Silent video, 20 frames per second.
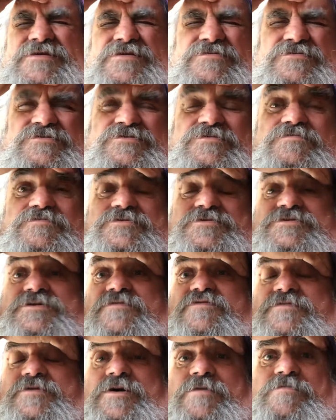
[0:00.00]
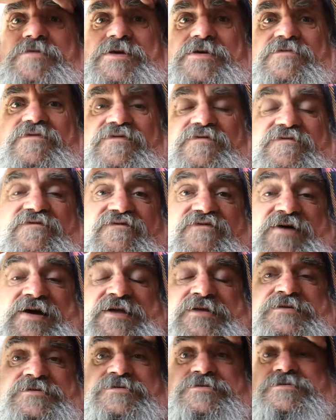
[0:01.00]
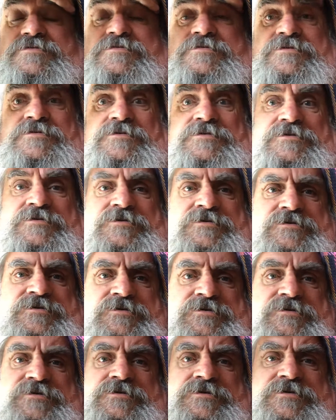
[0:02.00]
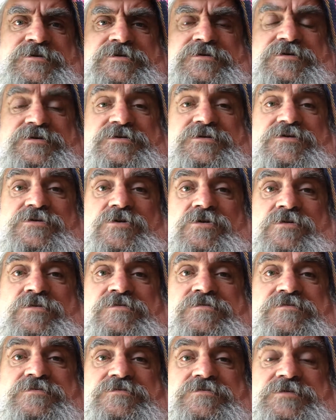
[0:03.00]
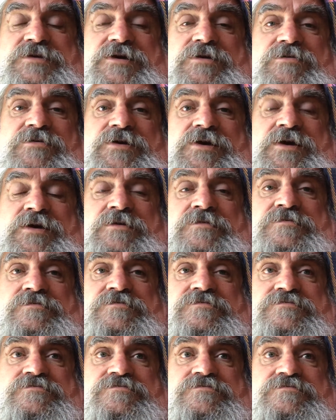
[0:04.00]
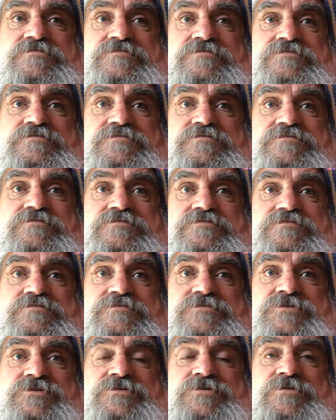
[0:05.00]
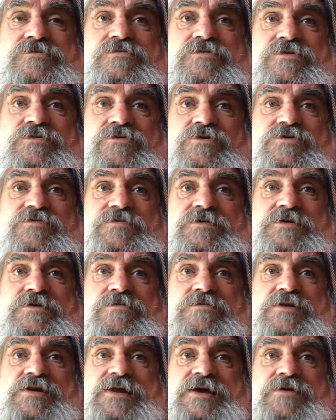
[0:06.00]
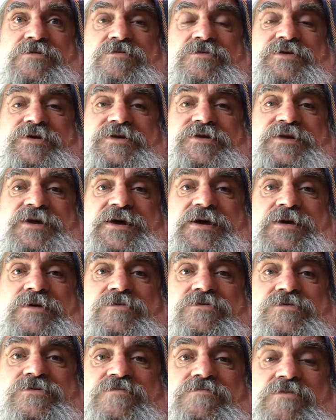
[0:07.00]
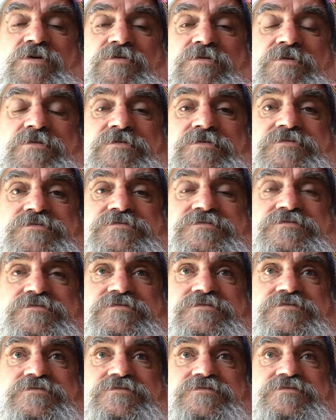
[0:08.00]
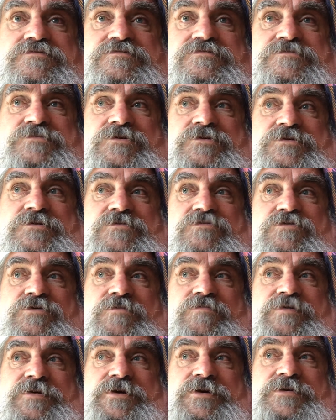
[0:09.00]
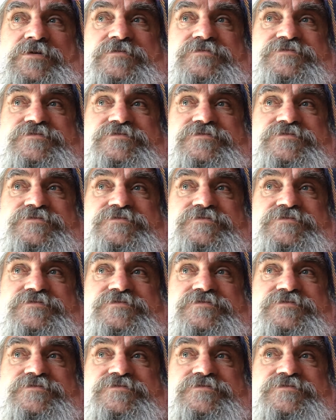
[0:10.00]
there's some stuff coming in from France. It's not here yet. So whether I should be going later on today or tomorrow, I just want to be,